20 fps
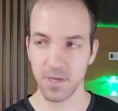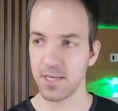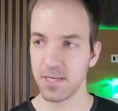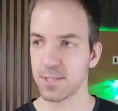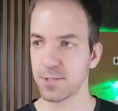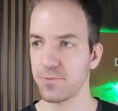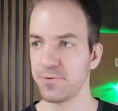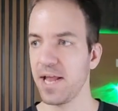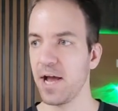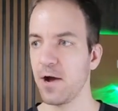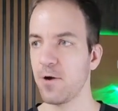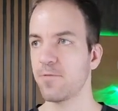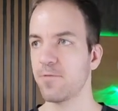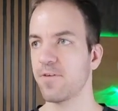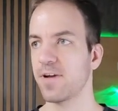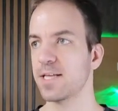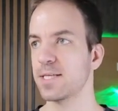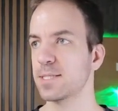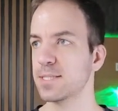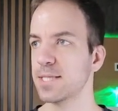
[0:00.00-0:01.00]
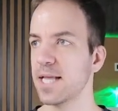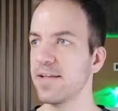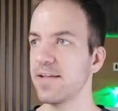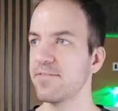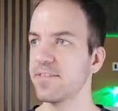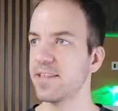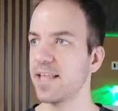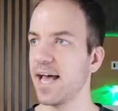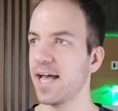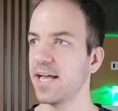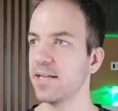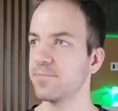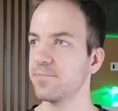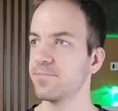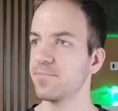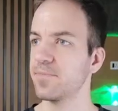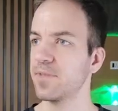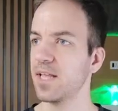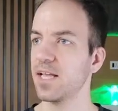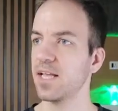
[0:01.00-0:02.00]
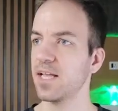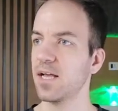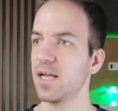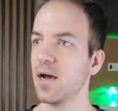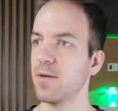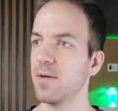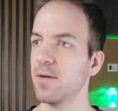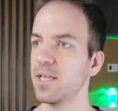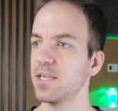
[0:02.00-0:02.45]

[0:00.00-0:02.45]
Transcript: So now if I save that and come